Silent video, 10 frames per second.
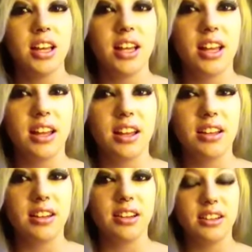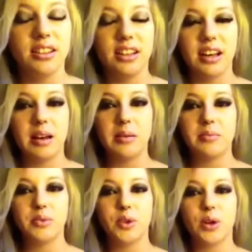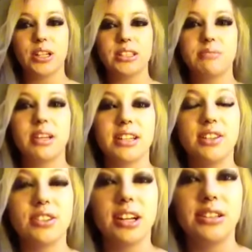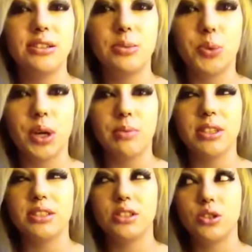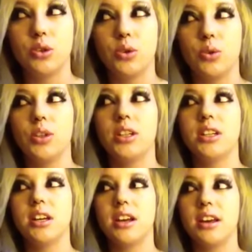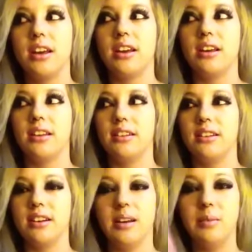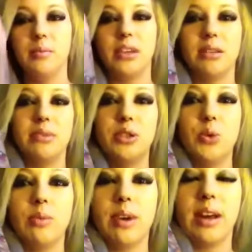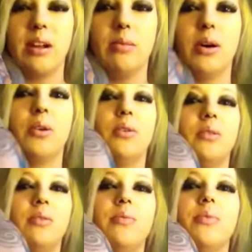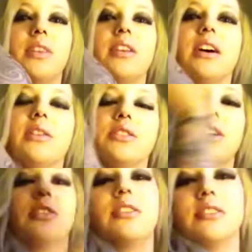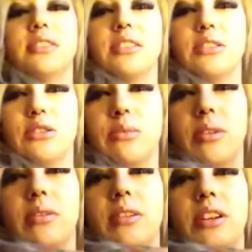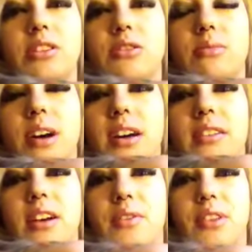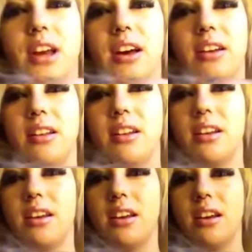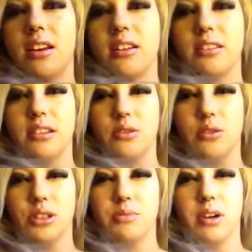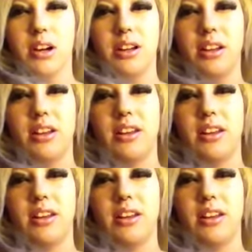And I'm going to make another tattoo appointment soon. And I'm gonna be doing my elbow, which I heard isn't gonna do too bad, cover that whole spot.